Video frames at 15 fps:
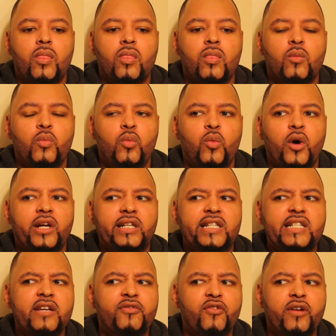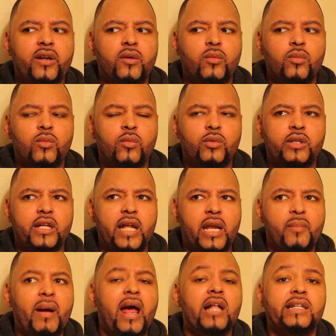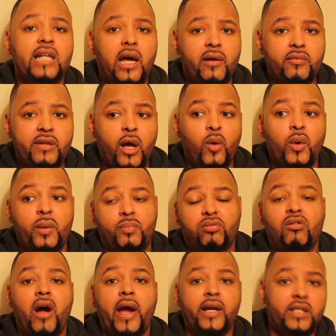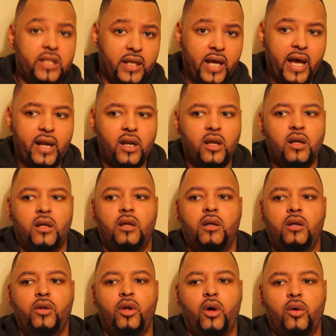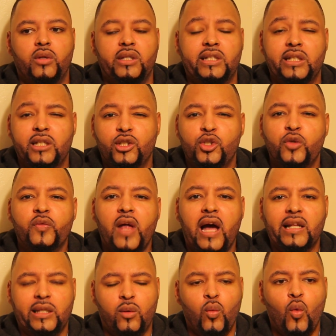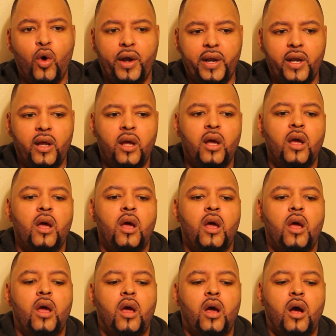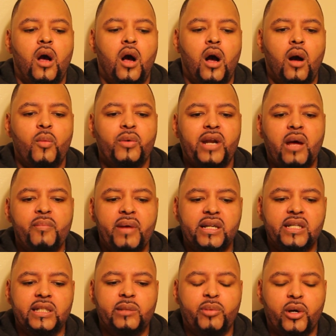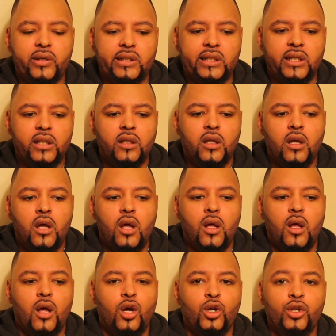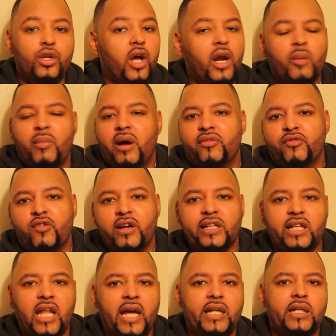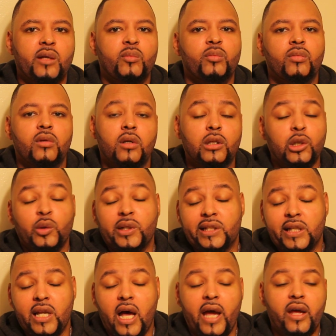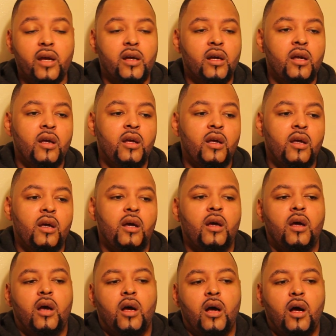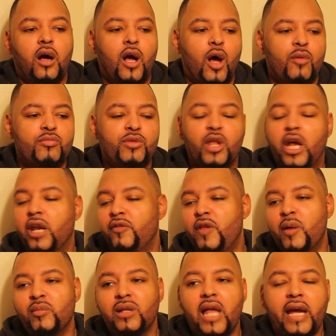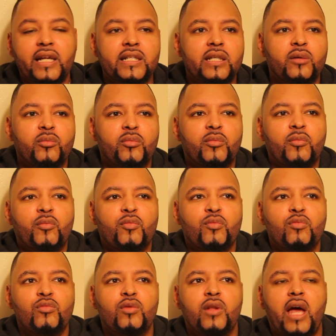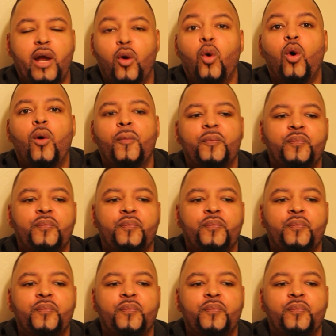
was different than anybody else I've dealt with prior to that. This is in 2001. When I met this person, none of my friends liked him, including Sanaya. None of them liked him at all.